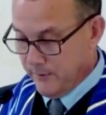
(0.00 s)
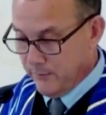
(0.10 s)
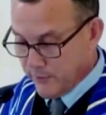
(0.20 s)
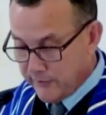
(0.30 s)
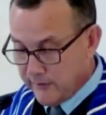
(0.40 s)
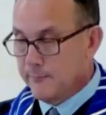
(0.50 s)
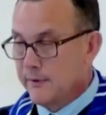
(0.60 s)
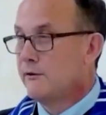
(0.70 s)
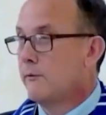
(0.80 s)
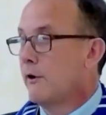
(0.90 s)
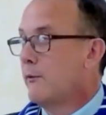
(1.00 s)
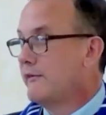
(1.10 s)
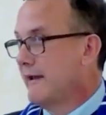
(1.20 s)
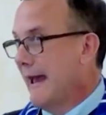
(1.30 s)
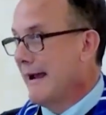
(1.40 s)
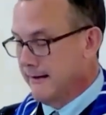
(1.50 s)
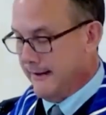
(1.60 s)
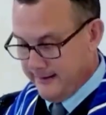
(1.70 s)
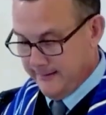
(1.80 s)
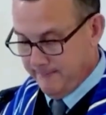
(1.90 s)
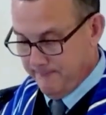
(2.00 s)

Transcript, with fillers: We're good, but don't always act like it.